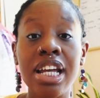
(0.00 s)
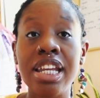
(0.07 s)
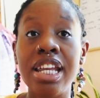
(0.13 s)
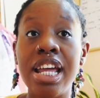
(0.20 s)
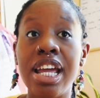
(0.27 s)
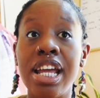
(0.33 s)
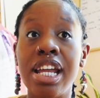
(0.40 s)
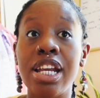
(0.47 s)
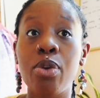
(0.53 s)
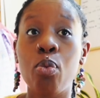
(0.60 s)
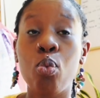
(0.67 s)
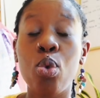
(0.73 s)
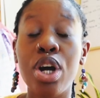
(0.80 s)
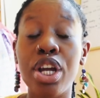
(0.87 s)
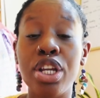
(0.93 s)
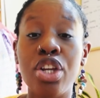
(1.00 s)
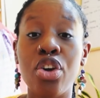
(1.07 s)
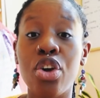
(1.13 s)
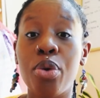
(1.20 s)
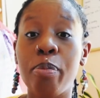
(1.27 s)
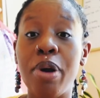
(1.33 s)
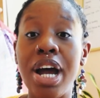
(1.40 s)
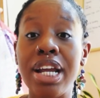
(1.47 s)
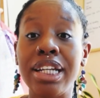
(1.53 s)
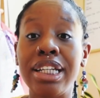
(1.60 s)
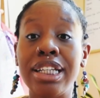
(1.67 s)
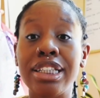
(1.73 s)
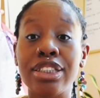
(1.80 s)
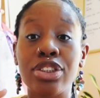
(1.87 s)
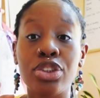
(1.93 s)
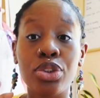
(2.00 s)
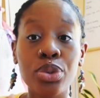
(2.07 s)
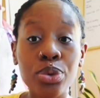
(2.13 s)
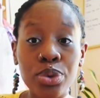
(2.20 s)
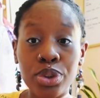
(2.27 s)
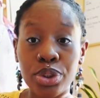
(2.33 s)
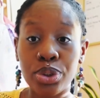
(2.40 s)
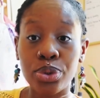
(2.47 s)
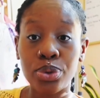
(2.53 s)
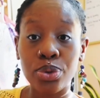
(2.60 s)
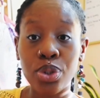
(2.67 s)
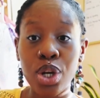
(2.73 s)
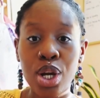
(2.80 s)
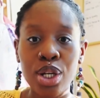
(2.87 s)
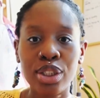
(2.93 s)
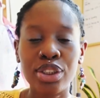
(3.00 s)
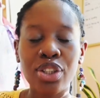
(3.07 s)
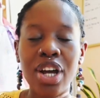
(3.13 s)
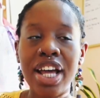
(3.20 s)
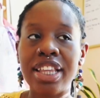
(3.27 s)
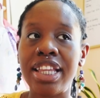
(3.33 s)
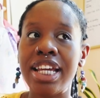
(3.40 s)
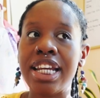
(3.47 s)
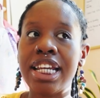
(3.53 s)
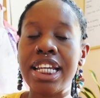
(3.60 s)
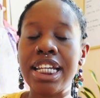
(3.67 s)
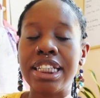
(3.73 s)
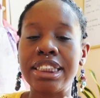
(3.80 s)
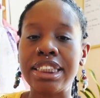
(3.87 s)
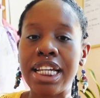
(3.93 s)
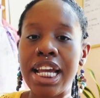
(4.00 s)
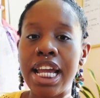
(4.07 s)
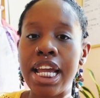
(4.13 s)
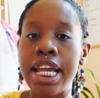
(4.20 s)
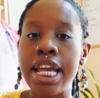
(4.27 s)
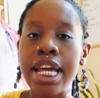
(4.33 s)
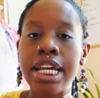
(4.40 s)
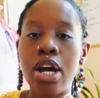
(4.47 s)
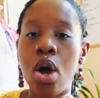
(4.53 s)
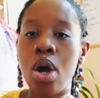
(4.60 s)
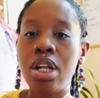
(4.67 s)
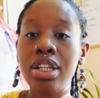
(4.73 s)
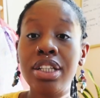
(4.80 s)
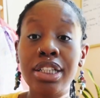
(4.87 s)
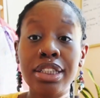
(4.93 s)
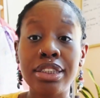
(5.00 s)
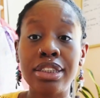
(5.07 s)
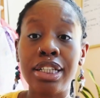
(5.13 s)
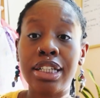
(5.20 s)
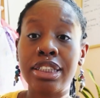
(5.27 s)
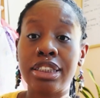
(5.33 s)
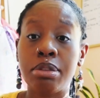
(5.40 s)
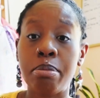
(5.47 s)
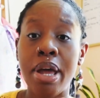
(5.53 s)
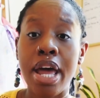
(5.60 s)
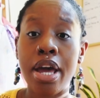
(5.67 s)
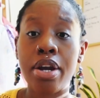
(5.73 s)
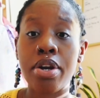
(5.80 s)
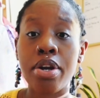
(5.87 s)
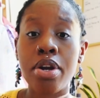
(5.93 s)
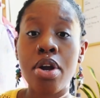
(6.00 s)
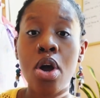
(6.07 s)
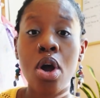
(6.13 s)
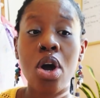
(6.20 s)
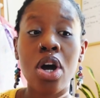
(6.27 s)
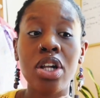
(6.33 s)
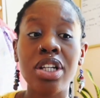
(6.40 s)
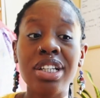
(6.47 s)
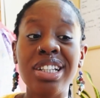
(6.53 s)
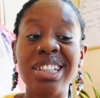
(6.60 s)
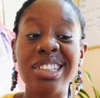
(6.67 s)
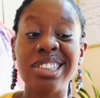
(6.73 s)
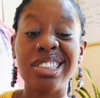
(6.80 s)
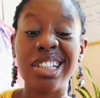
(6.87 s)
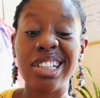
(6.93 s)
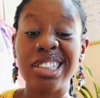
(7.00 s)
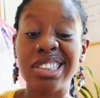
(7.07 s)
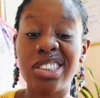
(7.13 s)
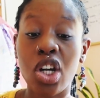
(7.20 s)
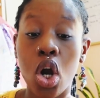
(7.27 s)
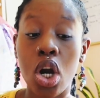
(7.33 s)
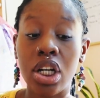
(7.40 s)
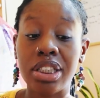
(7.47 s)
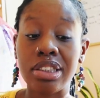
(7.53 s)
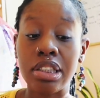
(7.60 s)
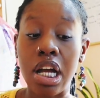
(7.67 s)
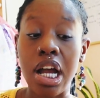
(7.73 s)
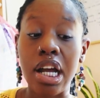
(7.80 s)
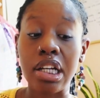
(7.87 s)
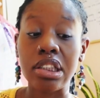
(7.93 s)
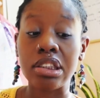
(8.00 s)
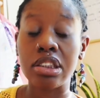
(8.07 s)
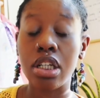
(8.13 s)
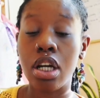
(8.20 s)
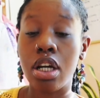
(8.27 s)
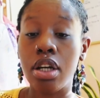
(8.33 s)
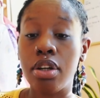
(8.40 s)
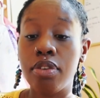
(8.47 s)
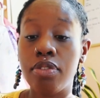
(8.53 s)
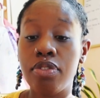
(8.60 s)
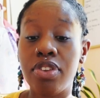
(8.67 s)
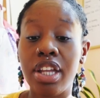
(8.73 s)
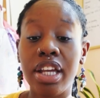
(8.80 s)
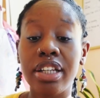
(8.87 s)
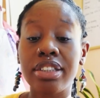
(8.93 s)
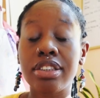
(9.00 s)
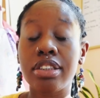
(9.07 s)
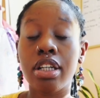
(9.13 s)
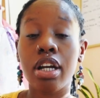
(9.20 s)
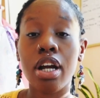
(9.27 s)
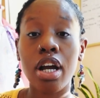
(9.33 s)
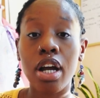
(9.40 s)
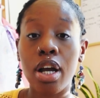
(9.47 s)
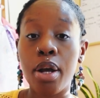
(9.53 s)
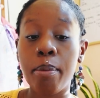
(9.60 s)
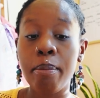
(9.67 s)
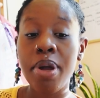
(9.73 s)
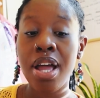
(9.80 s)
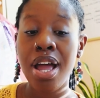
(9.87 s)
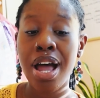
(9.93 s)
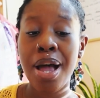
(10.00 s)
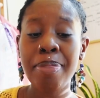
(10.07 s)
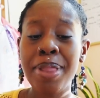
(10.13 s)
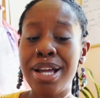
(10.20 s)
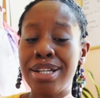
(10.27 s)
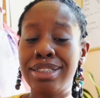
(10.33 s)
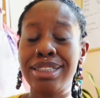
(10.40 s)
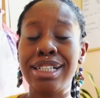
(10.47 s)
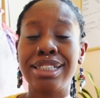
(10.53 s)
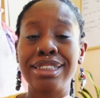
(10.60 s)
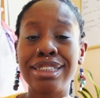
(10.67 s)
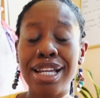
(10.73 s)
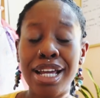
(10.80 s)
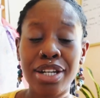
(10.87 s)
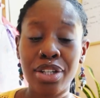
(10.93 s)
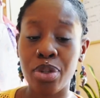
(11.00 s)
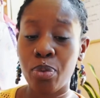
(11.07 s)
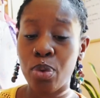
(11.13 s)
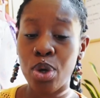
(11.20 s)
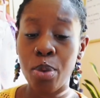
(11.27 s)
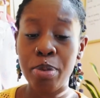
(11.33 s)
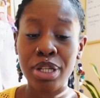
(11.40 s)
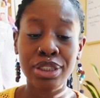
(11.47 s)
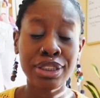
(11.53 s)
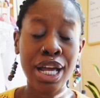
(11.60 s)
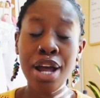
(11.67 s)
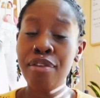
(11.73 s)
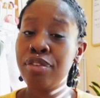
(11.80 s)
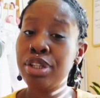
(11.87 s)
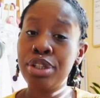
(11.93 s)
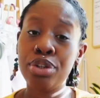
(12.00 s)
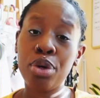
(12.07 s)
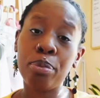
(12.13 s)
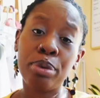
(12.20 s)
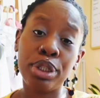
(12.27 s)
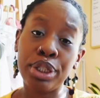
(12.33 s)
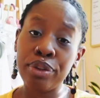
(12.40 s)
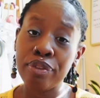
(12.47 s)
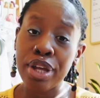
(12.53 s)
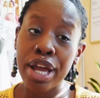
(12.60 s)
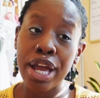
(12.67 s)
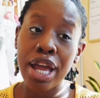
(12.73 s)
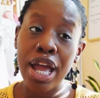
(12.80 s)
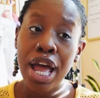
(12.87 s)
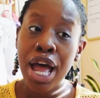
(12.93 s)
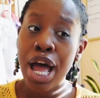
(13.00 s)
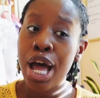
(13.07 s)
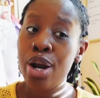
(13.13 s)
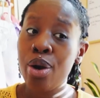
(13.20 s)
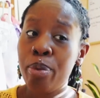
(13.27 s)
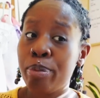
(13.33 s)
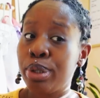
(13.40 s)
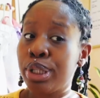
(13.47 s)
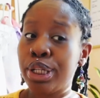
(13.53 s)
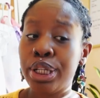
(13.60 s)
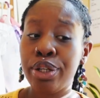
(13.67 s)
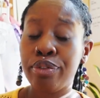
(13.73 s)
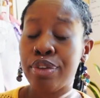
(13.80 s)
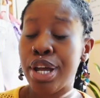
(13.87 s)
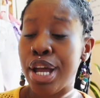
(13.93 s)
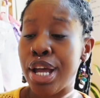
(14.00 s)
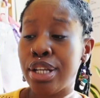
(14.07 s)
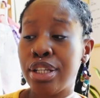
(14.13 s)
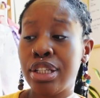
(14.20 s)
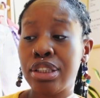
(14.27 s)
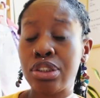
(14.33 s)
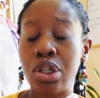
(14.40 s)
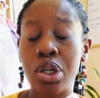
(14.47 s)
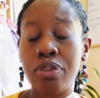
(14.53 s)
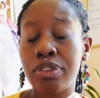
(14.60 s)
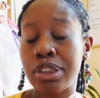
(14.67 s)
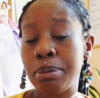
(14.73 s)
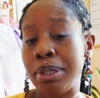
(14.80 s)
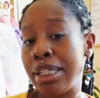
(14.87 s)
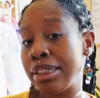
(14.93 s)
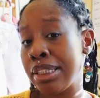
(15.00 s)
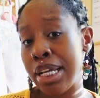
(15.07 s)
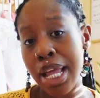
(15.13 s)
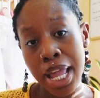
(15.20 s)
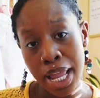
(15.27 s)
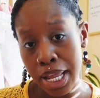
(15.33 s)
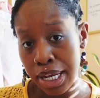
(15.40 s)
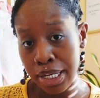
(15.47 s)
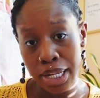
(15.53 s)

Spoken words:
than what your body is used to. So at the end of the day, all of these things matter. All of these things are signs of things to come. I'm not gonna say it's the end of the world, because I really don't believe that. I don't believe that this earth is about to end